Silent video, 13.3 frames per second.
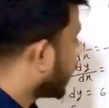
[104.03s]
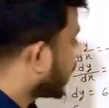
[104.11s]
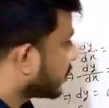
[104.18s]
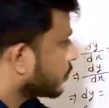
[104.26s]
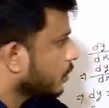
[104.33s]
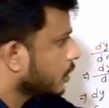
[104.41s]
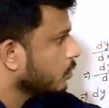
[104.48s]

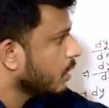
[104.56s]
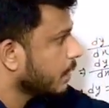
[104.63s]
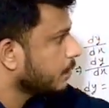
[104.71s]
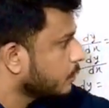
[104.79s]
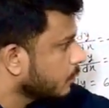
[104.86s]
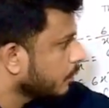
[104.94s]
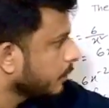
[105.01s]
that's why we have
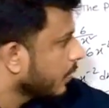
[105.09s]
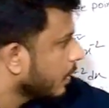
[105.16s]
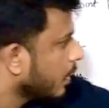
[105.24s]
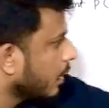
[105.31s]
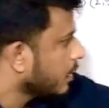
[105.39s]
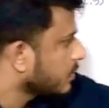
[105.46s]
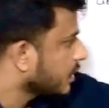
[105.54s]
to
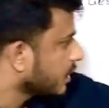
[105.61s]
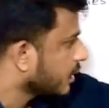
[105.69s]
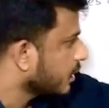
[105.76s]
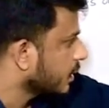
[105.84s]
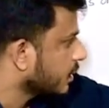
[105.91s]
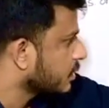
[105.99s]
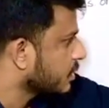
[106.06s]
take
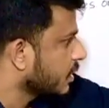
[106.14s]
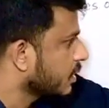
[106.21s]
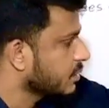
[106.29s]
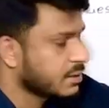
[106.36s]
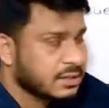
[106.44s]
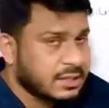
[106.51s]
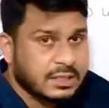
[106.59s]
extra
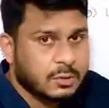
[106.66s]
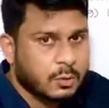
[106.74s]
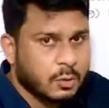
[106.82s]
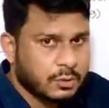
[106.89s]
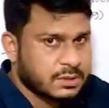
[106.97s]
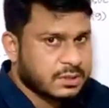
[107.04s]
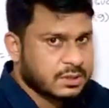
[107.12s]
c
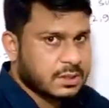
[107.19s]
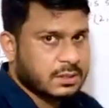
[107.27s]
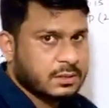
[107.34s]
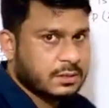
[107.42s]
constant.